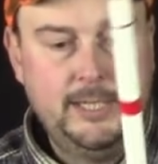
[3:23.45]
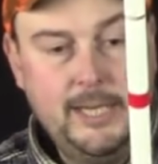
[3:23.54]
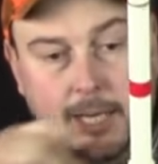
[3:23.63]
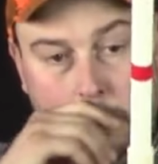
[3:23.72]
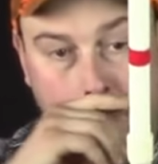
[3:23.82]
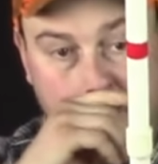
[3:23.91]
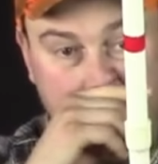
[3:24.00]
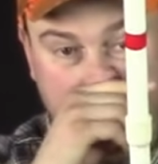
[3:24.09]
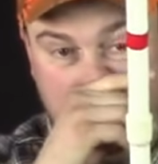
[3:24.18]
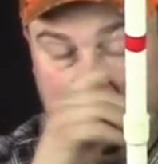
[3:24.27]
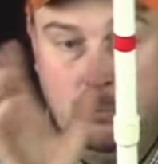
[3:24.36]
Now
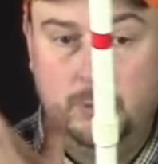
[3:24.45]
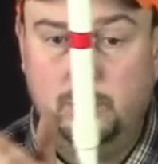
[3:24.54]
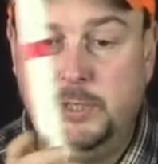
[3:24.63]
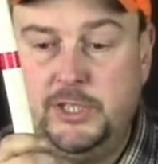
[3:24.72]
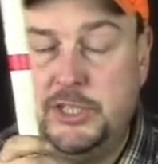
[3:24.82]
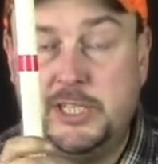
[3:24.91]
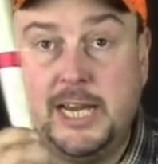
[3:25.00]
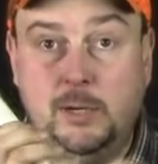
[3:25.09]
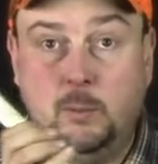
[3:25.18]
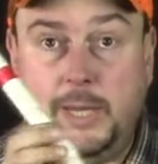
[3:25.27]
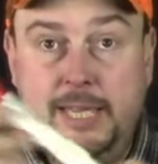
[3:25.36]
we just
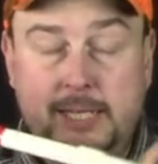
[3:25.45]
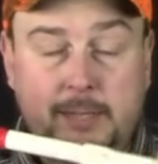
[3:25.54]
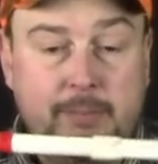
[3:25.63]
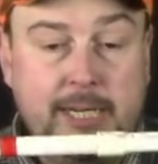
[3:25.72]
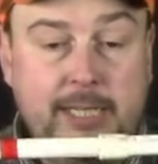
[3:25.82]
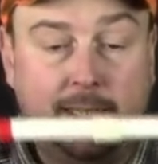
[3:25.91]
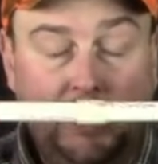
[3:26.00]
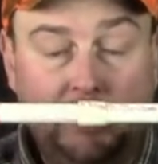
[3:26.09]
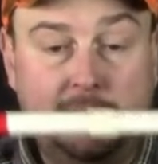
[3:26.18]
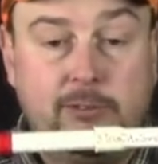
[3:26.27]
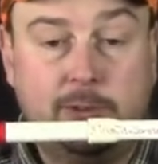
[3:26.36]
got to wait a minute and
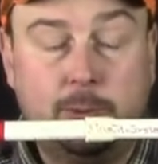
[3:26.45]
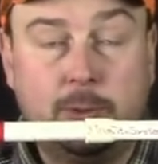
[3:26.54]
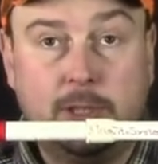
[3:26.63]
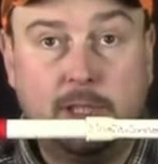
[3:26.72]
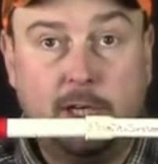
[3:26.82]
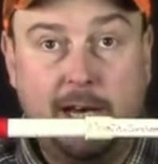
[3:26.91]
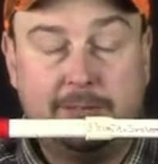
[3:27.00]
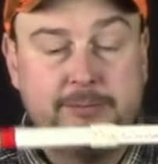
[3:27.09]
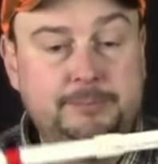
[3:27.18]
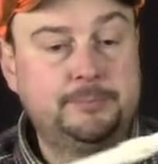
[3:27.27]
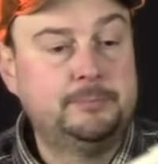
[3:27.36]
let this cool
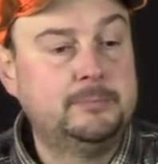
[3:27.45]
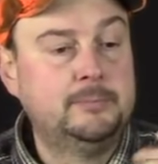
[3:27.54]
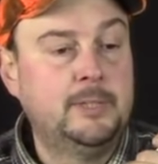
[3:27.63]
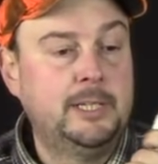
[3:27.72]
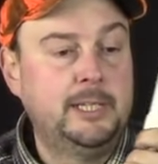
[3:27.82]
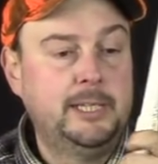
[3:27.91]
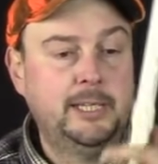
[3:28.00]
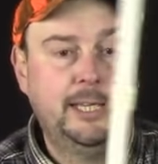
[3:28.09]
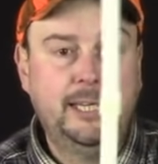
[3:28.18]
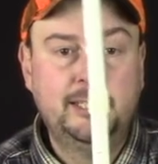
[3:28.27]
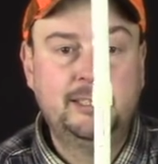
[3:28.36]
off.
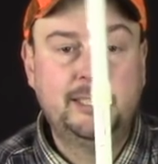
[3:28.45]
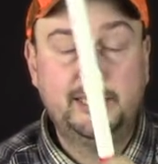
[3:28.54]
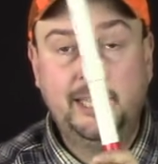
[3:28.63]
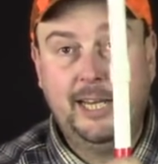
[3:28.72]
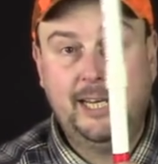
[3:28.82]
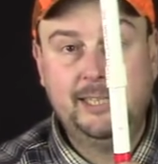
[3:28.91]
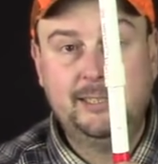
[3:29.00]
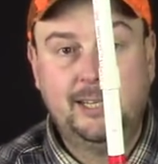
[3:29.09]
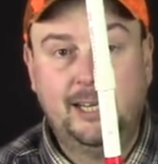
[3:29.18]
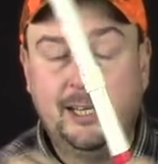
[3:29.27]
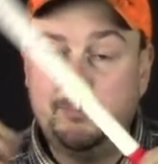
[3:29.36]
And look at that.
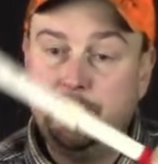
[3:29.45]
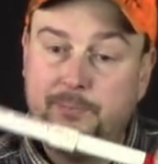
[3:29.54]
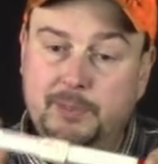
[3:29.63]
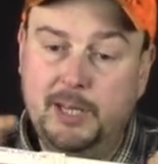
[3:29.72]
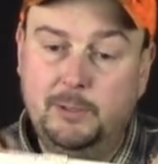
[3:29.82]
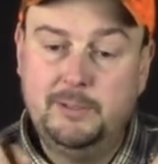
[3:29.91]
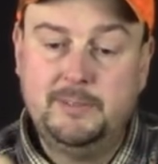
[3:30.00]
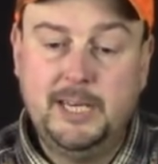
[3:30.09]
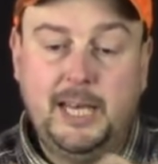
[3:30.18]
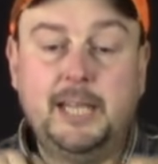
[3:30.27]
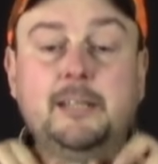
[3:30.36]
Now we've
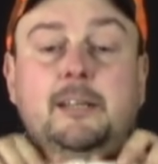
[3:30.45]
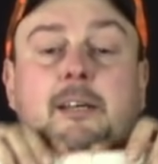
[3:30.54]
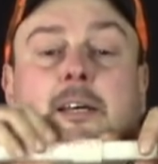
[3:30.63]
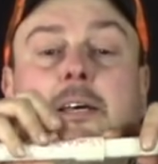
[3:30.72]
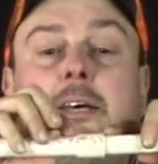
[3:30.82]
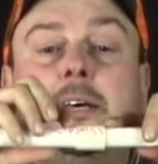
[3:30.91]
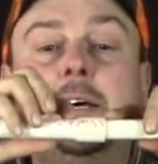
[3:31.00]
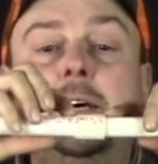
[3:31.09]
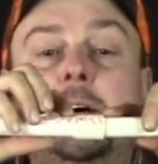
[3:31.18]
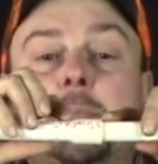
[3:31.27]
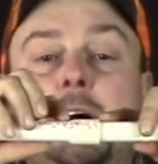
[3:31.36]
got
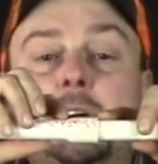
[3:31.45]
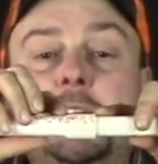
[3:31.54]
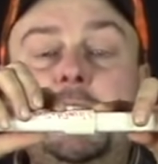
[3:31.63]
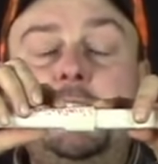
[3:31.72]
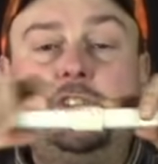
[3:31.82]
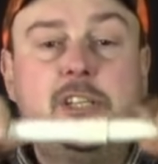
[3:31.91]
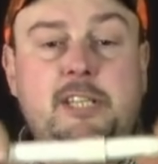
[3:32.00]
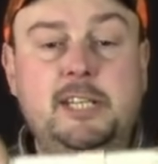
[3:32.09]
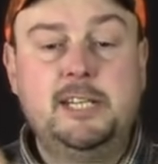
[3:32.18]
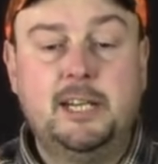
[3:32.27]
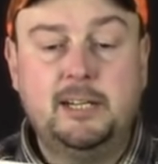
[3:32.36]
about 1 inch it's
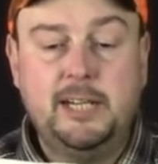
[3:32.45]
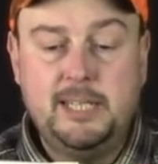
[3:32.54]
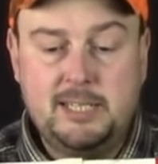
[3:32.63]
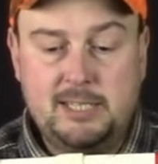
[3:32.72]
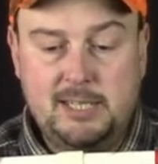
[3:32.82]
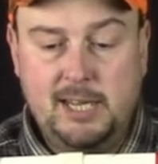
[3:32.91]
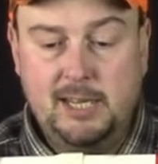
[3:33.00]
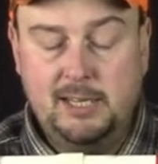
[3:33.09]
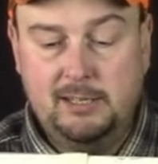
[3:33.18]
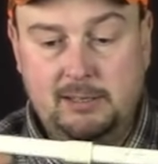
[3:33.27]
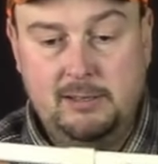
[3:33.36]
in there, and that's
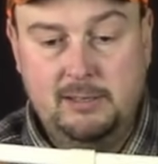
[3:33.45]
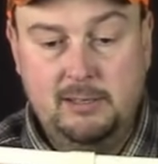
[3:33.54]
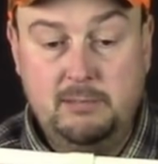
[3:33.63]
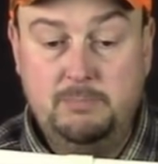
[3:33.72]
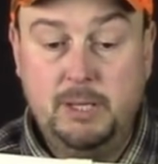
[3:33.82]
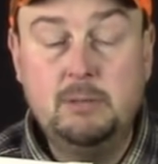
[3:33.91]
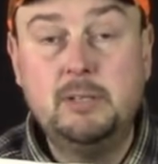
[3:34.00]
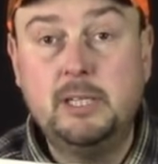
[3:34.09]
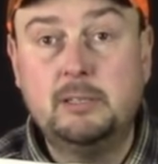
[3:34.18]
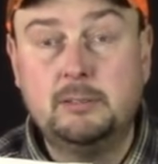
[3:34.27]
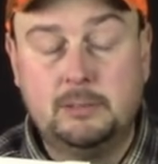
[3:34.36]
about
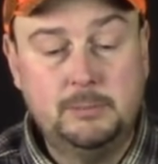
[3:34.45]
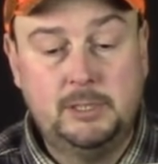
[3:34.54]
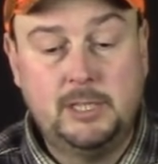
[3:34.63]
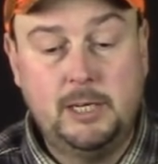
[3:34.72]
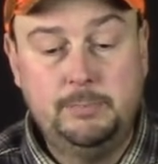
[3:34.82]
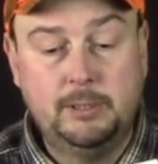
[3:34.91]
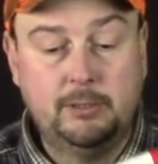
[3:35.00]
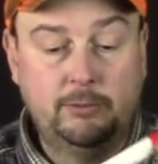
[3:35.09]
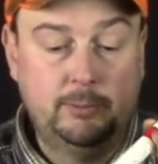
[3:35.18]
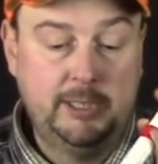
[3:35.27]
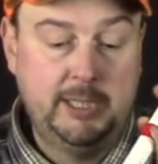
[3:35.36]
what your normal
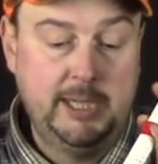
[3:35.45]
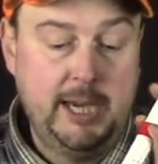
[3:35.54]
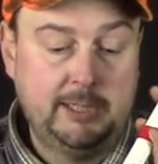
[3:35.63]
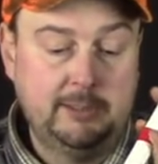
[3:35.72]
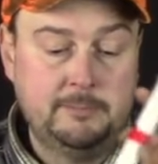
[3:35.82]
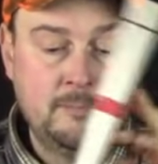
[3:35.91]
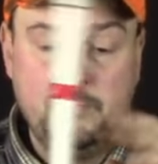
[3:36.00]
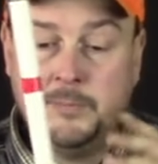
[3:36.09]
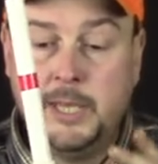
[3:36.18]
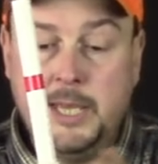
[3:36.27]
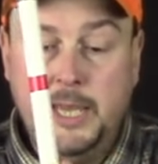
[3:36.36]
couplers would connect.
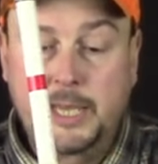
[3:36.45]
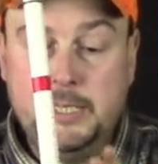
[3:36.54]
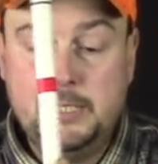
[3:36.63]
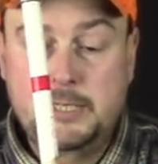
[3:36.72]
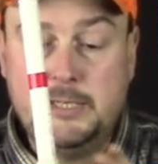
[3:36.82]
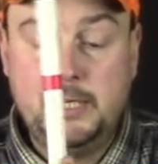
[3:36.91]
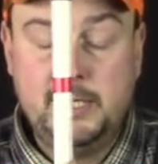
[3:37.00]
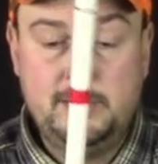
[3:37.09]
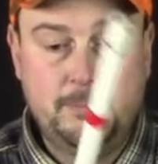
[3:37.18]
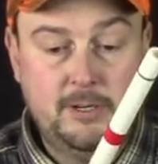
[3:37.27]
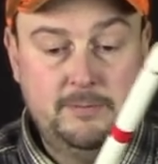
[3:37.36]
And this is a
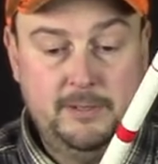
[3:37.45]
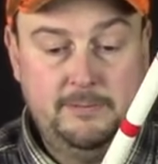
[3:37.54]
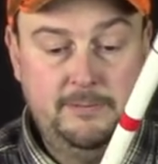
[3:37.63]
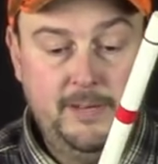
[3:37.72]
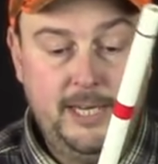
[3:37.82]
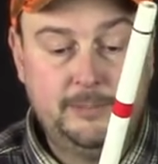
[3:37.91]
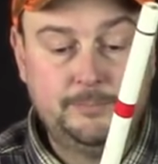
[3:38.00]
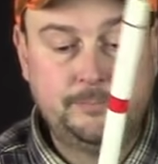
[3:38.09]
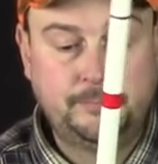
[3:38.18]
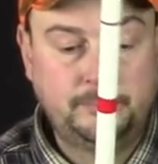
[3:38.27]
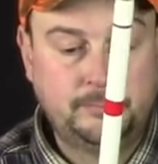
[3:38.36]
nice perfect fit.